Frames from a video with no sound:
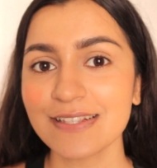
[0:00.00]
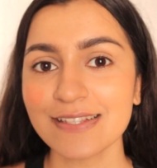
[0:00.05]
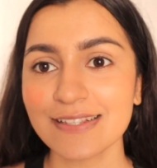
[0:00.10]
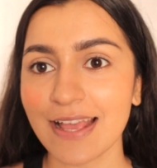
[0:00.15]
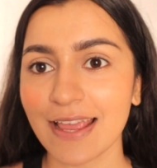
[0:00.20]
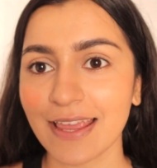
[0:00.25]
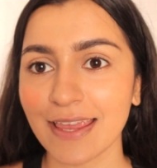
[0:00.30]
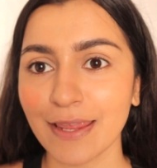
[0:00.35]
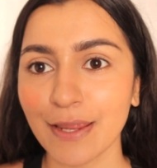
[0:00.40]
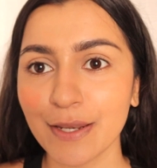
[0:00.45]
a
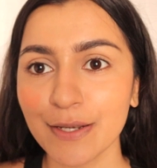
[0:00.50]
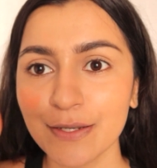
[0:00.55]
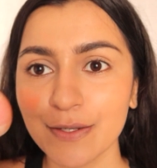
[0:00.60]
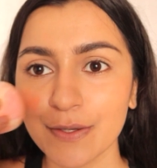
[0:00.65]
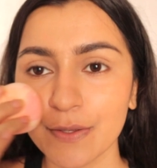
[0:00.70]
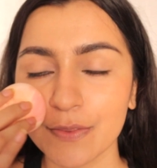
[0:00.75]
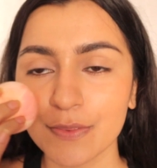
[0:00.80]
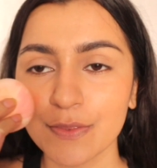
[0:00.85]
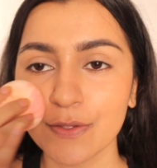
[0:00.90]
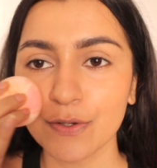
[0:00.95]

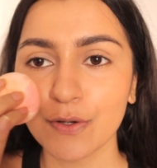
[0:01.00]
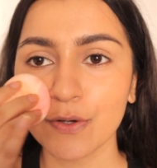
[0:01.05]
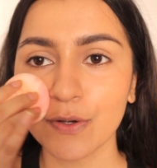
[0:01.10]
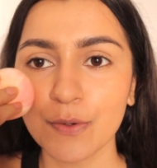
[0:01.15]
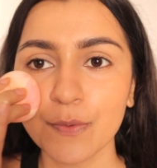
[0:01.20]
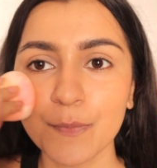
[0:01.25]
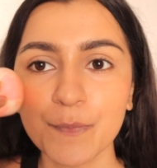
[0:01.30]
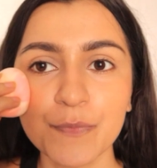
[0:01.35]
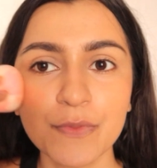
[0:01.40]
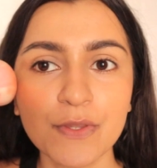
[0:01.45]
second
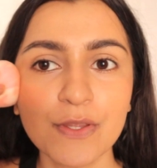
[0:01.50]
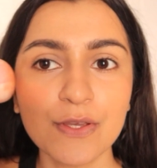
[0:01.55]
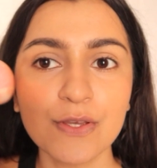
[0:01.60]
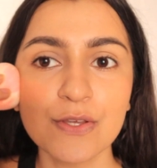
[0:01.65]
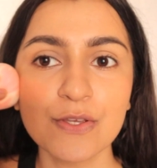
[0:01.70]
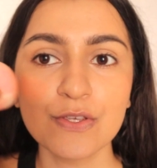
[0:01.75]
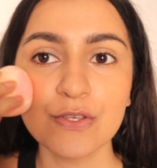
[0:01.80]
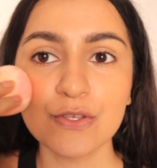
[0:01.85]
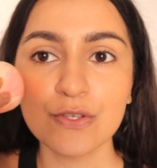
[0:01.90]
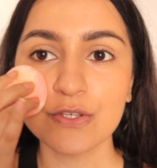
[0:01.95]
the
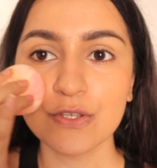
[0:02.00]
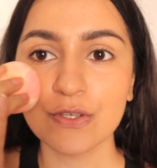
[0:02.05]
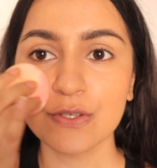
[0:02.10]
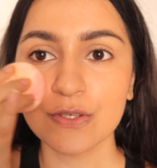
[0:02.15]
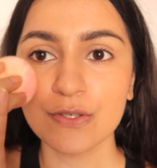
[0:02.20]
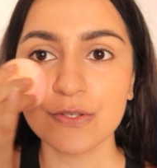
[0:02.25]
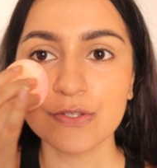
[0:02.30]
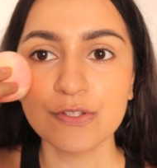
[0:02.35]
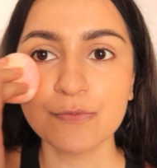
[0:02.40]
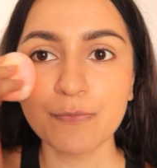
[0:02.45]

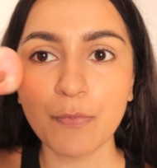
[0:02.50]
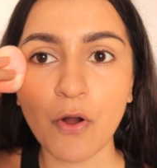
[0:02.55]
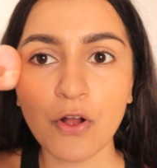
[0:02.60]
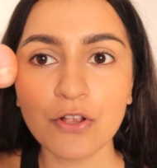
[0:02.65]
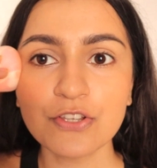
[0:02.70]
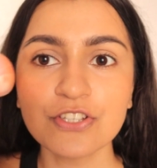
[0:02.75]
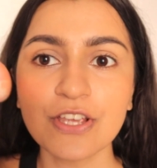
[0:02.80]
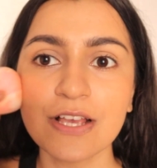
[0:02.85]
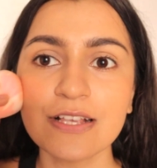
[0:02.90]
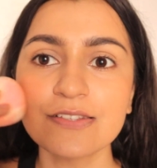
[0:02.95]

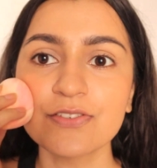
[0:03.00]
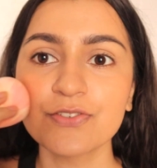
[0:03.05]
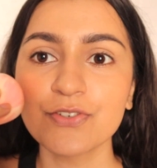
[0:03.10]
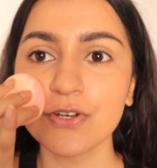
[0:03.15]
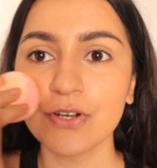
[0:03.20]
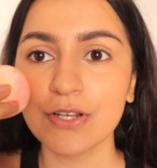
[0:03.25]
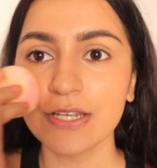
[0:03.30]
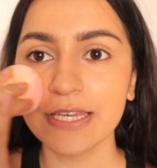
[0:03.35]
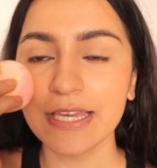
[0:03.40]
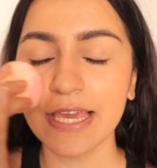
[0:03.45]
sponge has
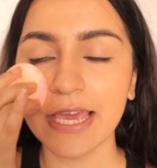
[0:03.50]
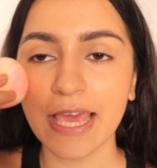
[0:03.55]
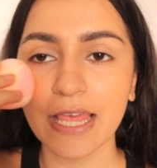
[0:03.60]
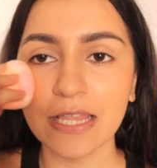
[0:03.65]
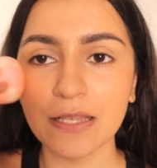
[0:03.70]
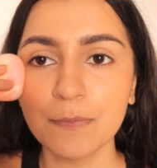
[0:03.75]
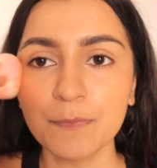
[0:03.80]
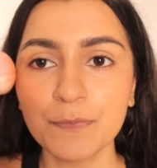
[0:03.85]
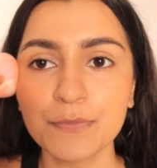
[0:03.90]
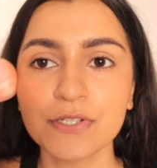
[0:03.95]
really
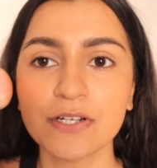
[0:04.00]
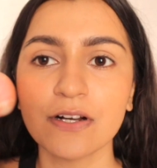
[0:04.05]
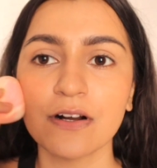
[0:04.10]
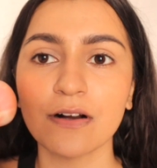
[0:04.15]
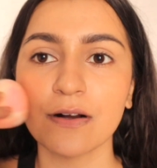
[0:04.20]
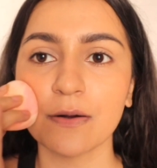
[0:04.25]
helped